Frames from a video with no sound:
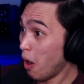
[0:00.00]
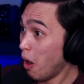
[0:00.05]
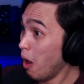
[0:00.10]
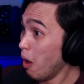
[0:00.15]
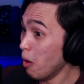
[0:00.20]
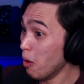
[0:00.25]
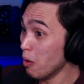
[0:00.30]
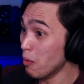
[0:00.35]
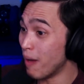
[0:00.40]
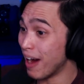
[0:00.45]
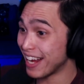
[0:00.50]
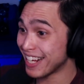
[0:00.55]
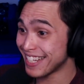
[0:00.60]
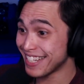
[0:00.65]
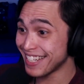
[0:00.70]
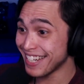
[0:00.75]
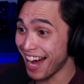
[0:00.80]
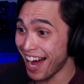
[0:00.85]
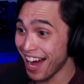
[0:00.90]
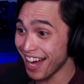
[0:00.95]
Oh my
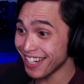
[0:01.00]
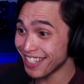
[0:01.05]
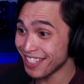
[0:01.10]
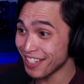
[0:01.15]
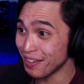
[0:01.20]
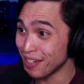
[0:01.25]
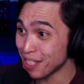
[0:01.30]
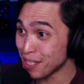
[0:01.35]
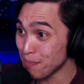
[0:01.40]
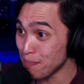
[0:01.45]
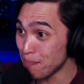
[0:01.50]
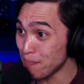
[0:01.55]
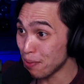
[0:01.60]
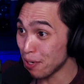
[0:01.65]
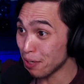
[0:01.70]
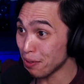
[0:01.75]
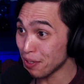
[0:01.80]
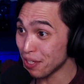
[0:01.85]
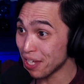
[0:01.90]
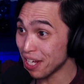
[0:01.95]
god, dude, it's
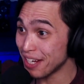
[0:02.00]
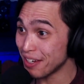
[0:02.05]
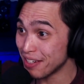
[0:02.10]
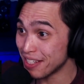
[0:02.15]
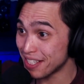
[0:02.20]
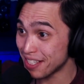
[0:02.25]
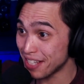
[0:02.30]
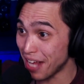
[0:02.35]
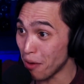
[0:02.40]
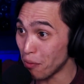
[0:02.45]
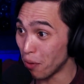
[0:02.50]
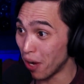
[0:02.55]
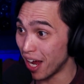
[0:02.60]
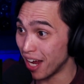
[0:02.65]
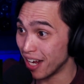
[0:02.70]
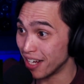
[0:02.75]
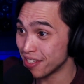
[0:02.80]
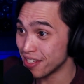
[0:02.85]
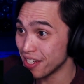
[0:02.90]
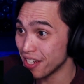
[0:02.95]
building set-wise.